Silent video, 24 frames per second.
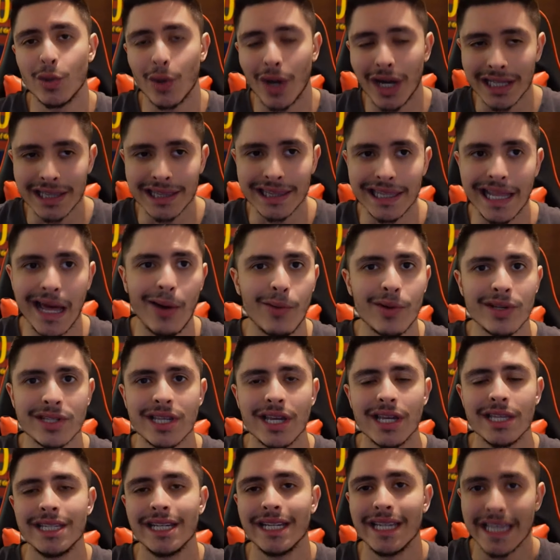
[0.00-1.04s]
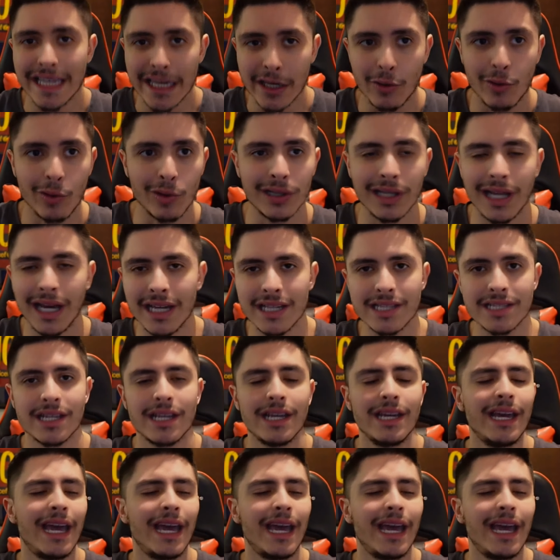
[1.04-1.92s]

allow us to equalize.